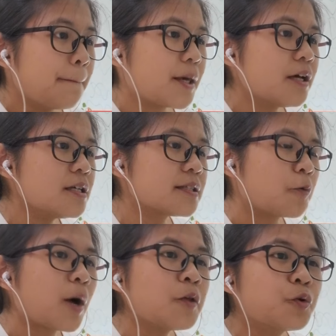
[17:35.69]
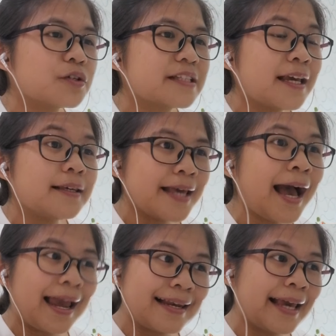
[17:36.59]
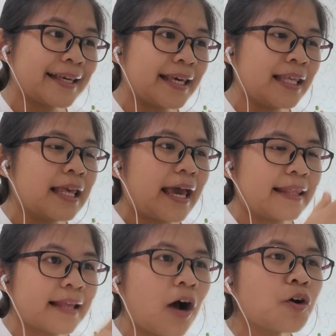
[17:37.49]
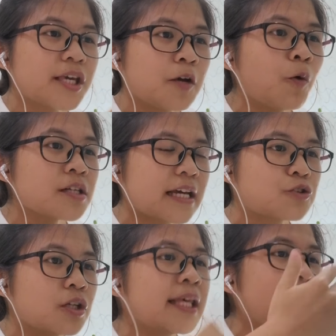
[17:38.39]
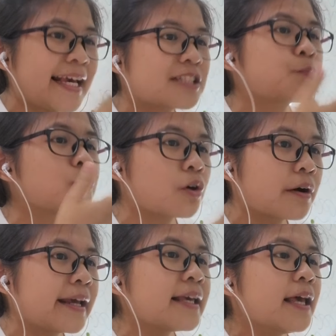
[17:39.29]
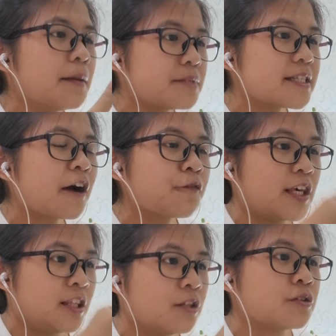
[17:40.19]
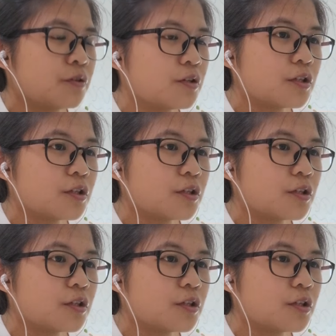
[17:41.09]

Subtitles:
because the one who said, yeah, I like it, and now he was actually exploring himself in